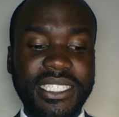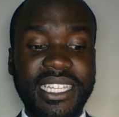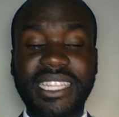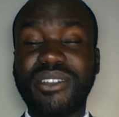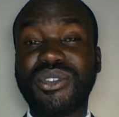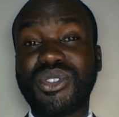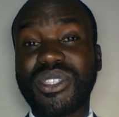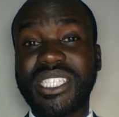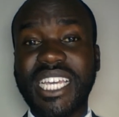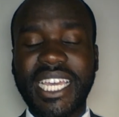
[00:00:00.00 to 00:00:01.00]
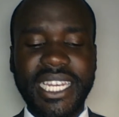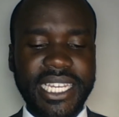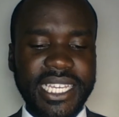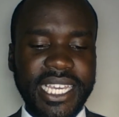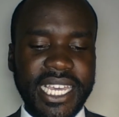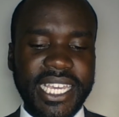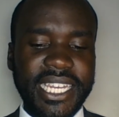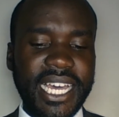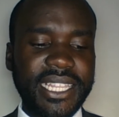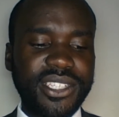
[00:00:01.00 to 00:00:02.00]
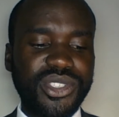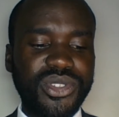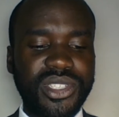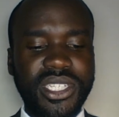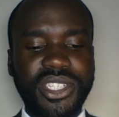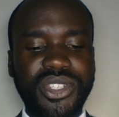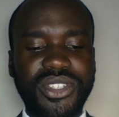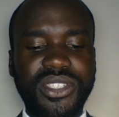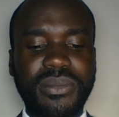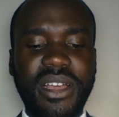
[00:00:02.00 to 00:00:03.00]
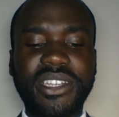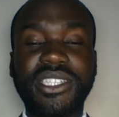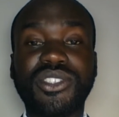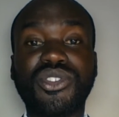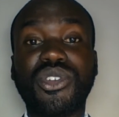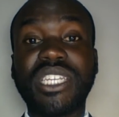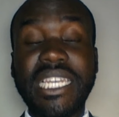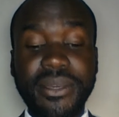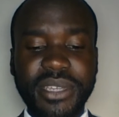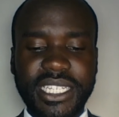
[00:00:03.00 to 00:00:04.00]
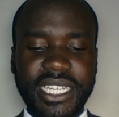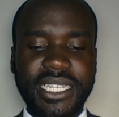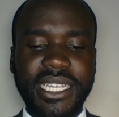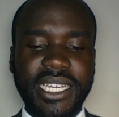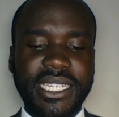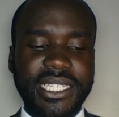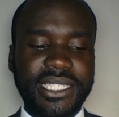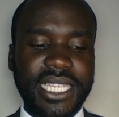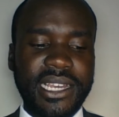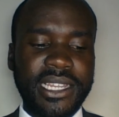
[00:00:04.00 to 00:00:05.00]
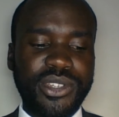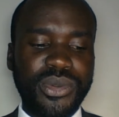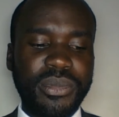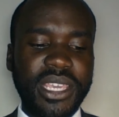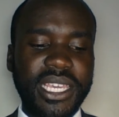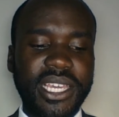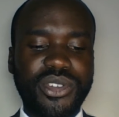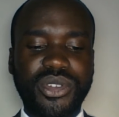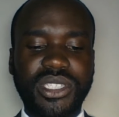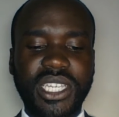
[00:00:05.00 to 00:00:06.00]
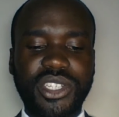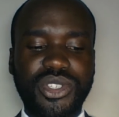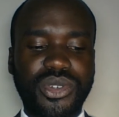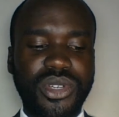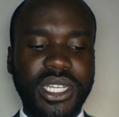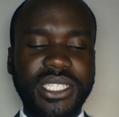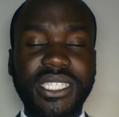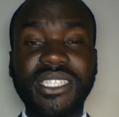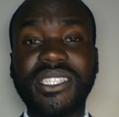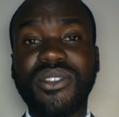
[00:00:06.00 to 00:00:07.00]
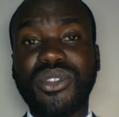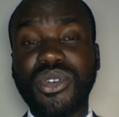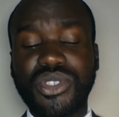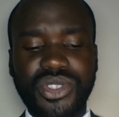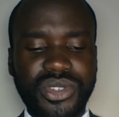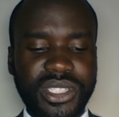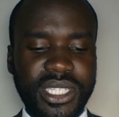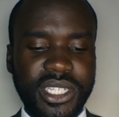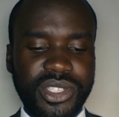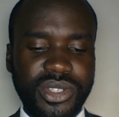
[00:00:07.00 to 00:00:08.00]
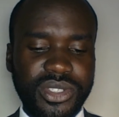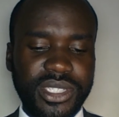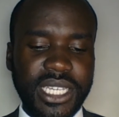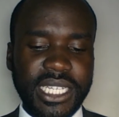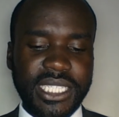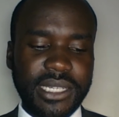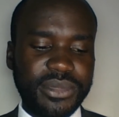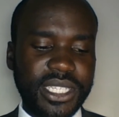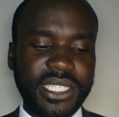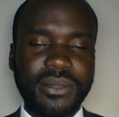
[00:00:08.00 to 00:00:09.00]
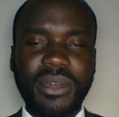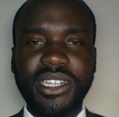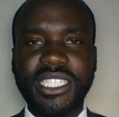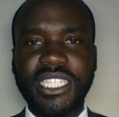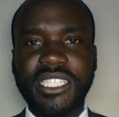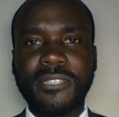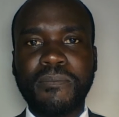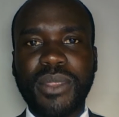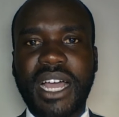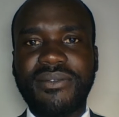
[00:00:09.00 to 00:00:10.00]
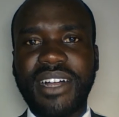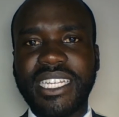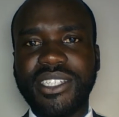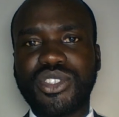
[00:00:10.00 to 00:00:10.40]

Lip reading: And then also, secondly, in other jurisdictions, marriage is not limited necessarily to being heterosexual, since in those jurisdictions, same-sex marriages are valid.